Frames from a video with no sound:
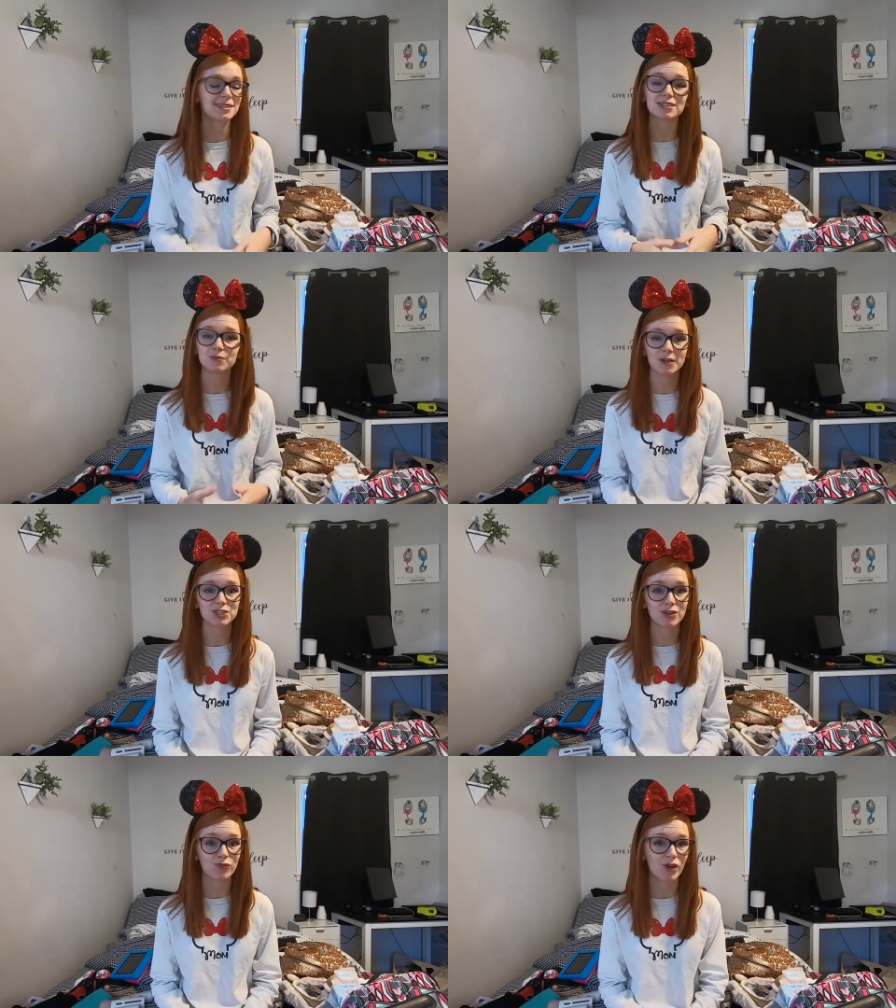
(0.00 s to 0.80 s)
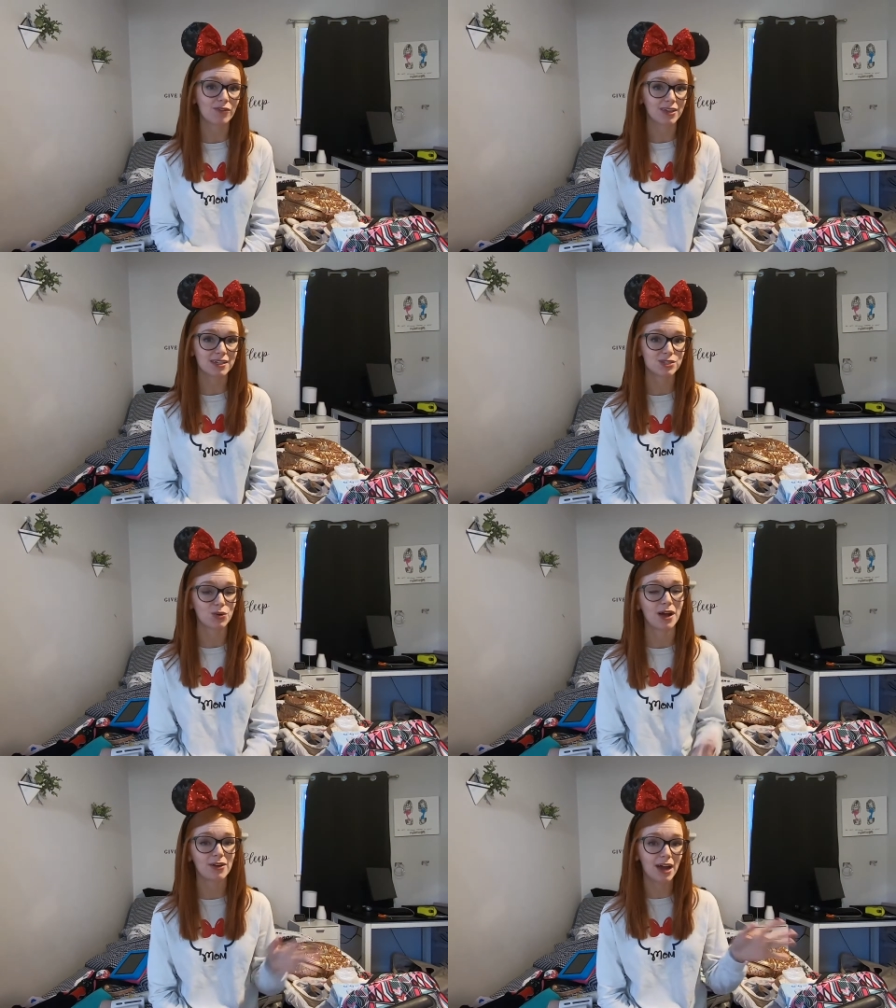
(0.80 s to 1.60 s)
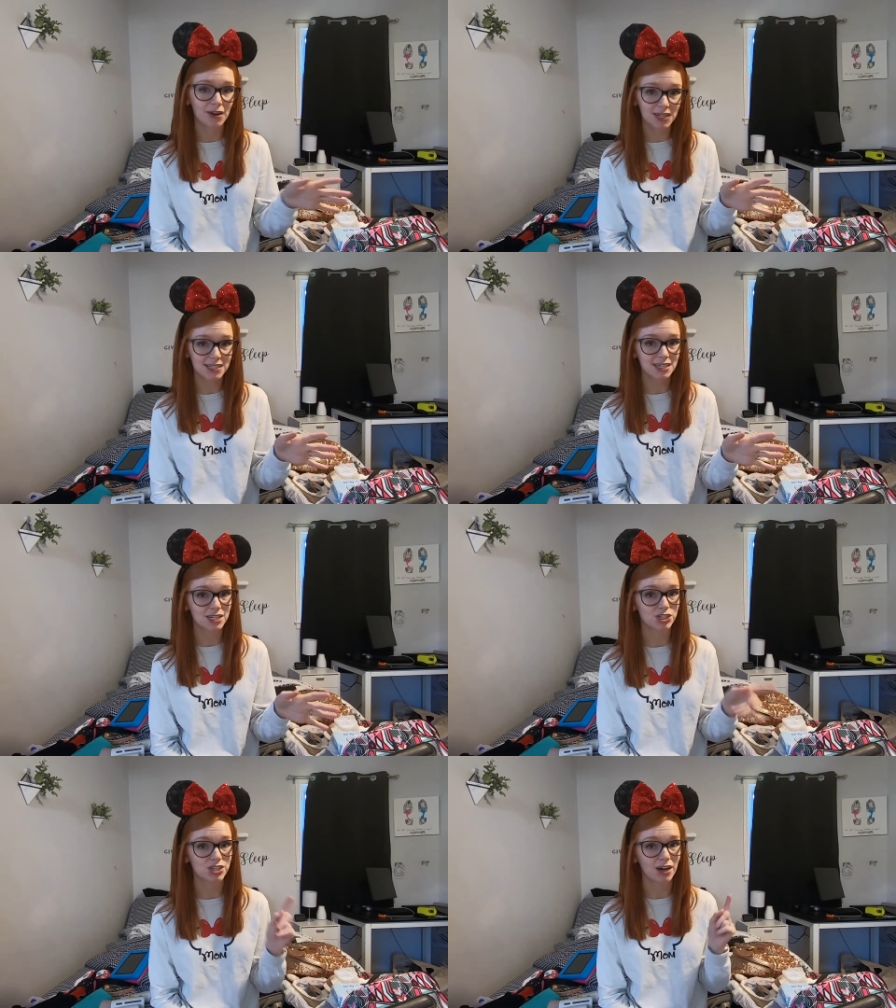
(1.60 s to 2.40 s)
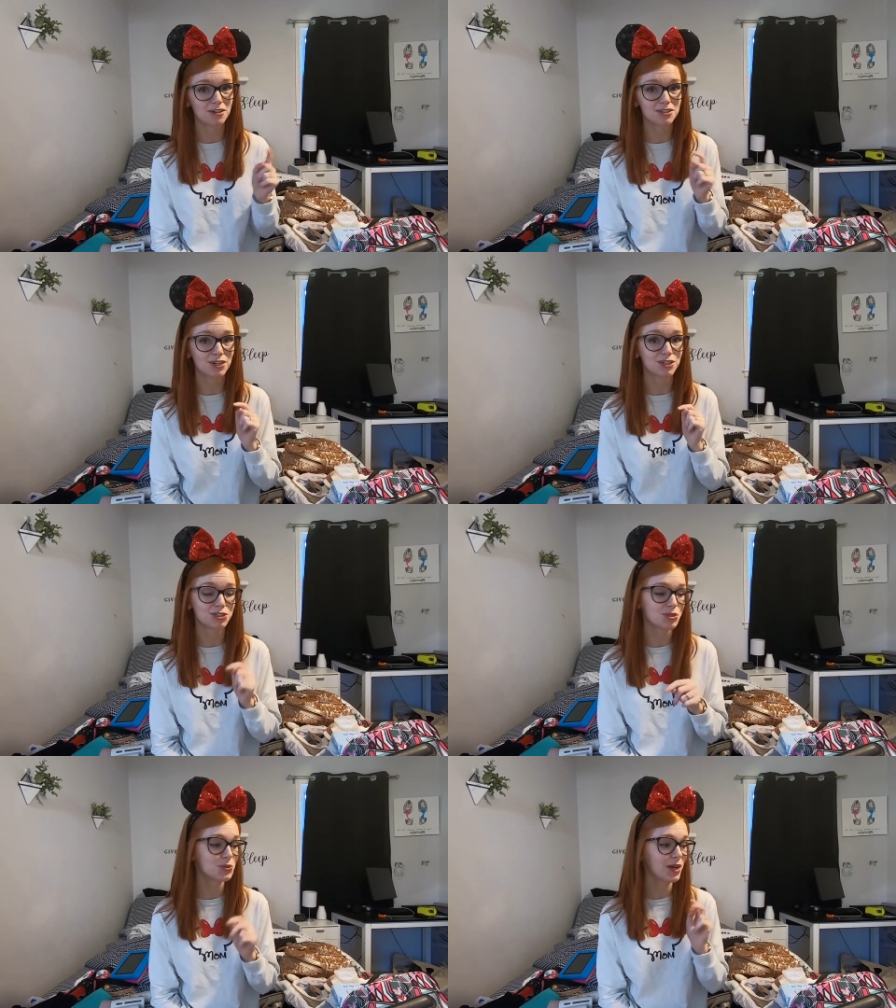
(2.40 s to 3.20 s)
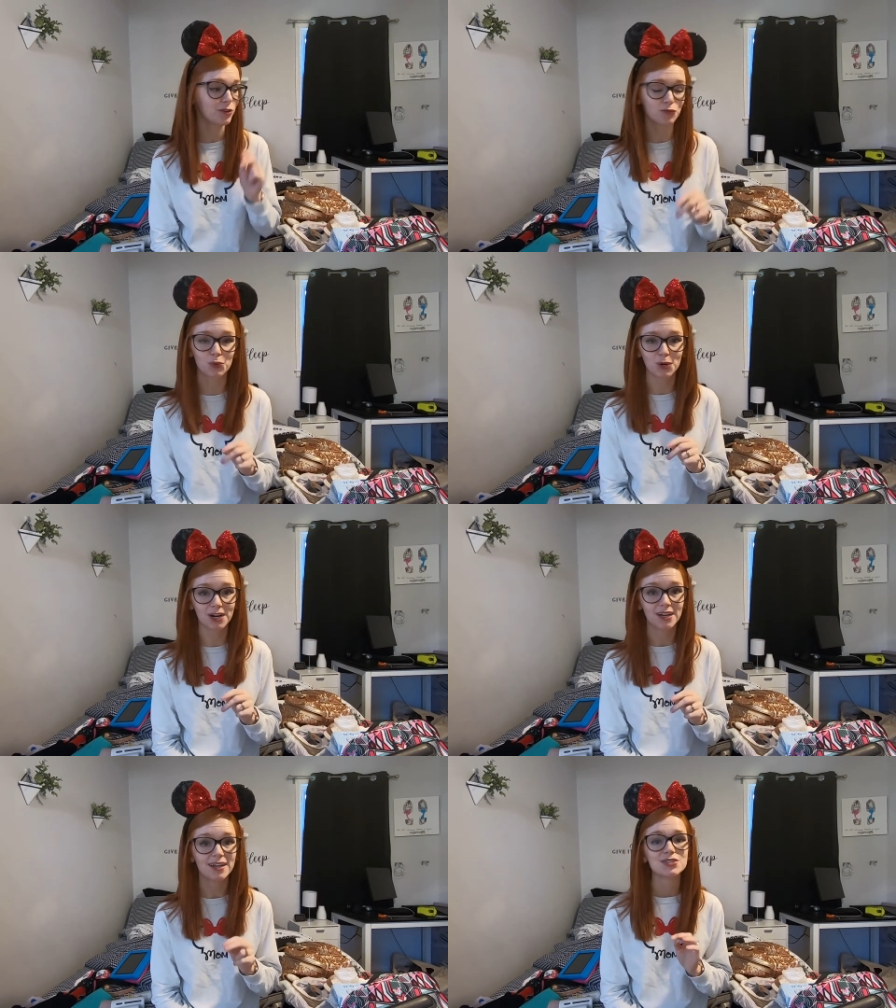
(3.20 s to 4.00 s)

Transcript: especially if you have kids around our kids' ages. Ours are 2 and 4.